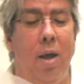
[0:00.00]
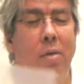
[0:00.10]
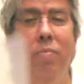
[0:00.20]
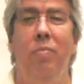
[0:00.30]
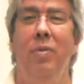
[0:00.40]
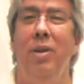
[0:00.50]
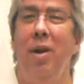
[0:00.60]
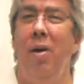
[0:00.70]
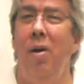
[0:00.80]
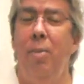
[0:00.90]
Oop,
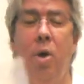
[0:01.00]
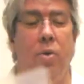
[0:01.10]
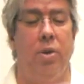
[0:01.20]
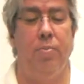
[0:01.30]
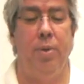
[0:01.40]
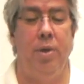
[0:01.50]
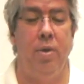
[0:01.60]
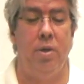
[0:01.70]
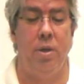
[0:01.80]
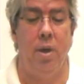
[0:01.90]
almost, but
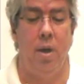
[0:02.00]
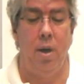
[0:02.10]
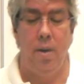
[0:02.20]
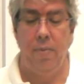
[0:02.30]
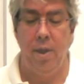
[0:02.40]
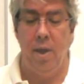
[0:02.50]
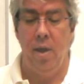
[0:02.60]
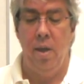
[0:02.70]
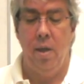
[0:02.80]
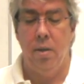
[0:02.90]
no cigar.
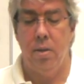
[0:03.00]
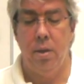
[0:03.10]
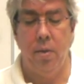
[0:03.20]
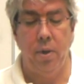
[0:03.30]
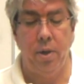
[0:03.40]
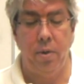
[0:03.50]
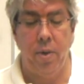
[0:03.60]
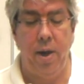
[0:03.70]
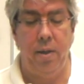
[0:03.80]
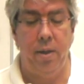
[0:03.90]
So now we're going to
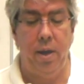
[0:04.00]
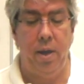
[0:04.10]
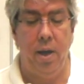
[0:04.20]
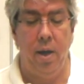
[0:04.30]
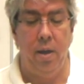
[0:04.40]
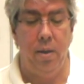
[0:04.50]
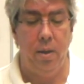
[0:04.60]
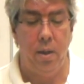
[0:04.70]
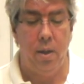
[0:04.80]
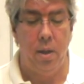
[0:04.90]
crank the uh,
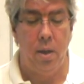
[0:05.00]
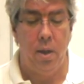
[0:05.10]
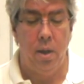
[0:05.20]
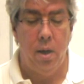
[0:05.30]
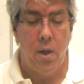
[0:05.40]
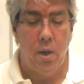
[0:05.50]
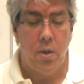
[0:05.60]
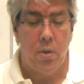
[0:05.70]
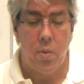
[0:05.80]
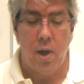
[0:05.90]

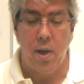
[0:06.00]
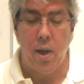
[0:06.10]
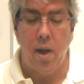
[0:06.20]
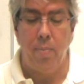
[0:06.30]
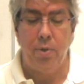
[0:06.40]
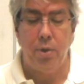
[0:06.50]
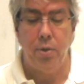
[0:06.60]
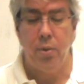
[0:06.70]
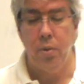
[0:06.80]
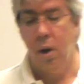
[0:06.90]
dwell up
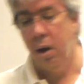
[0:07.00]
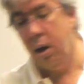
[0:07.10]
to